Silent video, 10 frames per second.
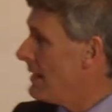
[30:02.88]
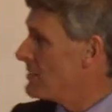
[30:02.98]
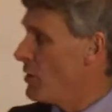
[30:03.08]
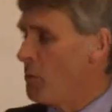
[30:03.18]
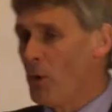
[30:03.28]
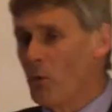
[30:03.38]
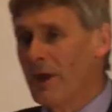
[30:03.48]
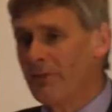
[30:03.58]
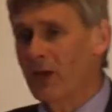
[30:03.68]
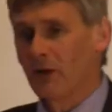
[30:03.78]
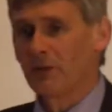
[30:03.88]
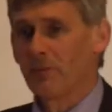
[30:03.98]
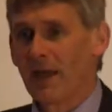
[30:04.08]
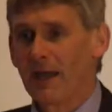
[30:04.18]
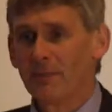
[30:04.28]
So what we've got to
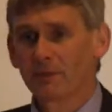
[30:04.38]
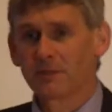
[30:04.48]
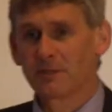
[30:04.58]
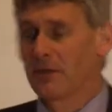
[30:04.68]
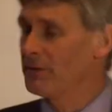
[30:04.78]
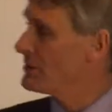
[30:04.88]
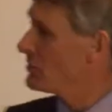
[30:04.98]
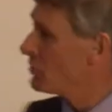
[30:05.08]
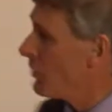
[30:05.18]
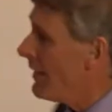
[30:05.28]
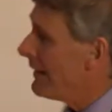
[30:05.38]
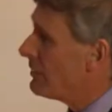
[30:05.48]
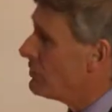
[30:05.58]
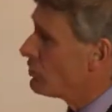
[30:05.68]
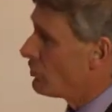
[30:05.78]
be able to do is to try and
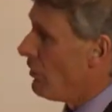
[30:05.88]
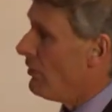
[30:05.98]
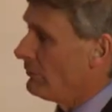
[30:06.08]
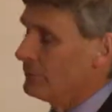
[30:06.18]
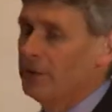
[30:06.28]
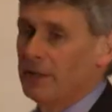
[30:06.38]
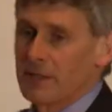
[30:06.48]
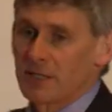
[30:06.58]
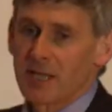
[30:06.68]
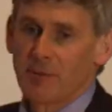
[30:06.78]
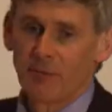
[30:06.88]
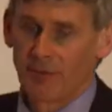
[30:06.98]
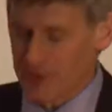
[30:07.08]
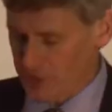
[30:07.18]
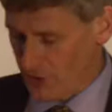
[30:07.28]
control some of
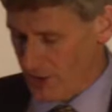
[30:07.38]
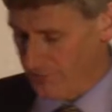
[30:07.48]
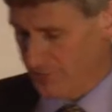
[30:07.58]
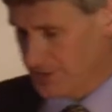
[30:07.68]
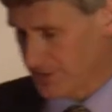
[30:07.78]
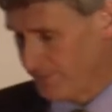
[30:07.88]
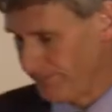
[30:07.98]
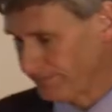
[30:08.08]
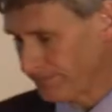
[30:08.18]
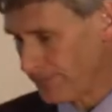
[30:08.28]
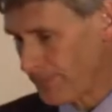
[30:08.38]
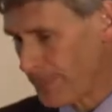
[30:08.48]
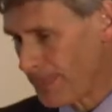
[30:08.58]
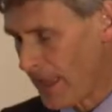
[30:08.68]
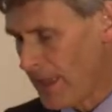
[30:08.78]
these drivers.
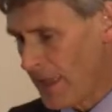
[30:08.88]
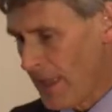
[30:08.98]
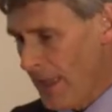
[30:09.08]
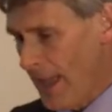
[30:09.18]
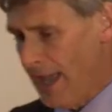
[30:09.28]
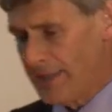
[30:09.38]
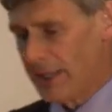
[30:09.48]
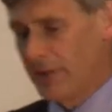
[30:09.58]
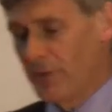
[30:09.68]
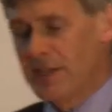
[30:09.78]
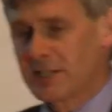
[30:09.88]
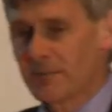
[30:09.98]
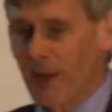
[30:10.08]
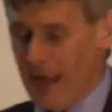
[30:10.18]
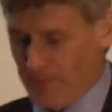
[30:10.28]
And in a
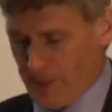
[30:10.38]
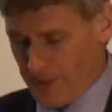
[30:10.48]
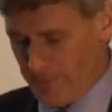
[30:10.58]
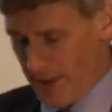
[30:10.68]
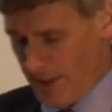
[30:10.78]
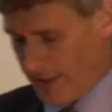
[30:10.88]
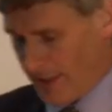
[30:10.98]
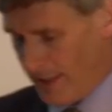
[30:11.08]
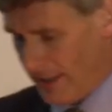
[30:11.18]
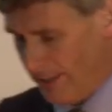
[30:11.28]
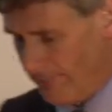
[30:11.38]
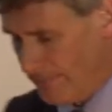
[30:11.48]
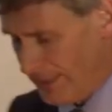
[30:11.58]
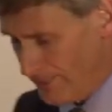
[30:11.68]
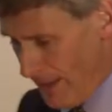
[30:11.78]
recent paper by
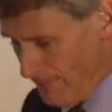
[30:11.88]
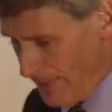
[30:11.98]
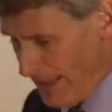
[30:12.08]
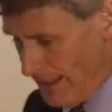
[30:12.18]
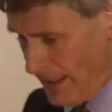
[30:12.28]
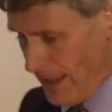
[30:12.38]
Peter Mumby,